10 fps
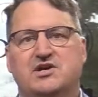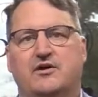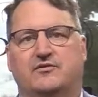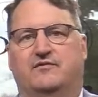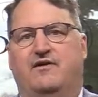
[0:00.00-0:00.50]

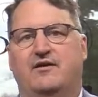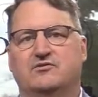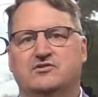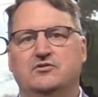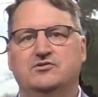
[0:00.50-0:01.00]
out to
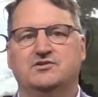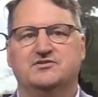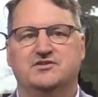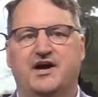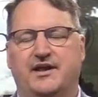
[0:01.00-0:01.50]

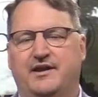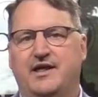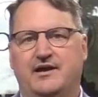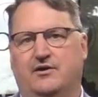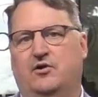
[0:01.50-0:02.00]

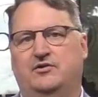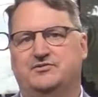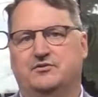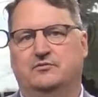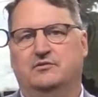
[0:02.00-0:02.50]
viralsolutions.net
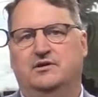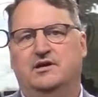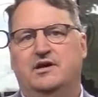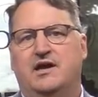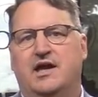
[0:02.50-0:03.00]
also
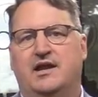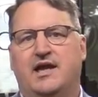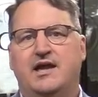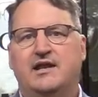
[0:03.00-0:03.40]
at